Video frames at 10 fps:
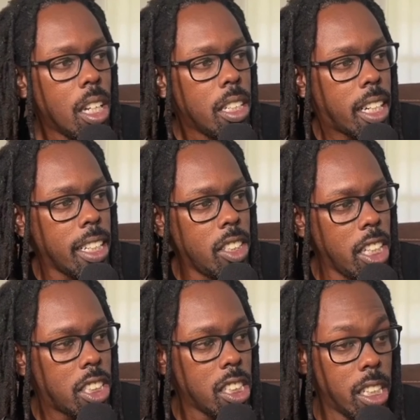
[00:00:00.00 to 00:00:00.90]
the
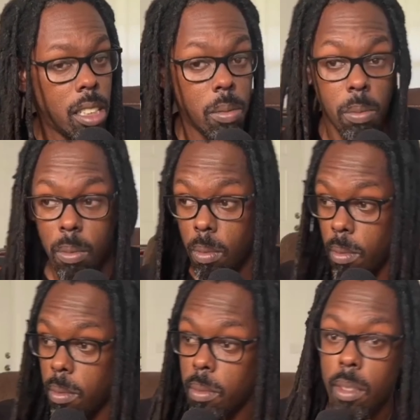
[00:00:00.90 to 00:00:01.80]
conditioning,
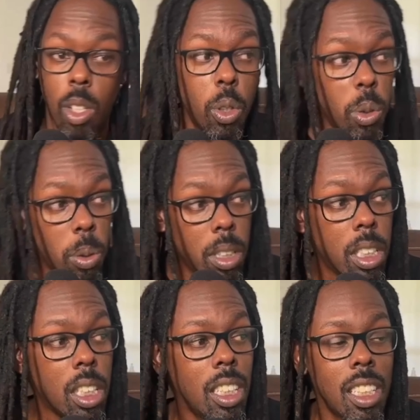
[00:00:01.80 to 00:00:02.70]
who
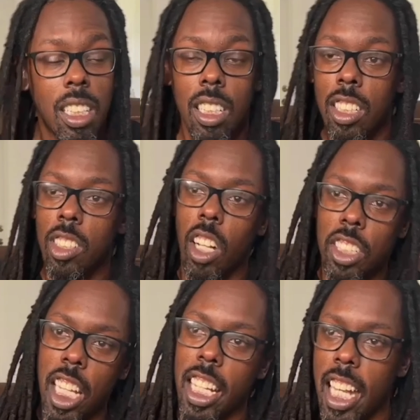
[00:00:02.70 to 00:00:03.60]
start
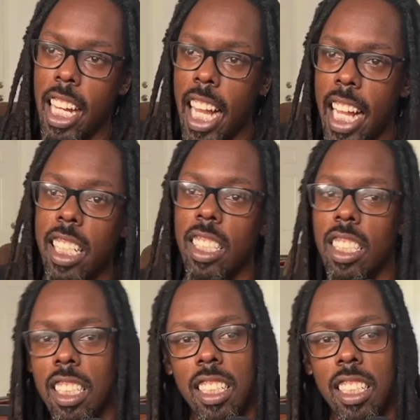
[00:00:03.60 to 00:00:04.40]
shaking that inhaler?